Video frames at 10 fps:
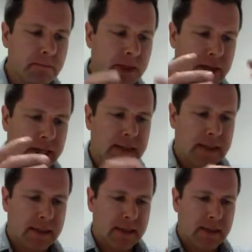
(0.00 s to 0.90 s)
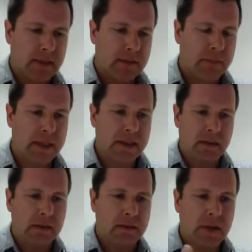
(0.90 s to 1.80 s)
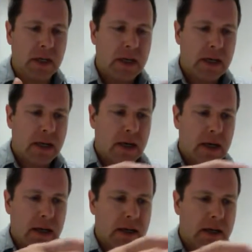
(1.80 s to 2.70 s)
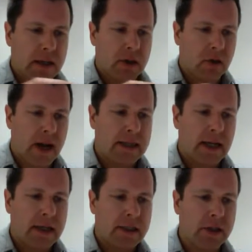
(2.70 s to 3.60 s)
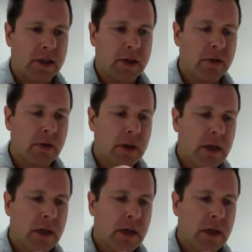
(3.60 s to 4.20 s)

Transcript: That piece of contractile tissue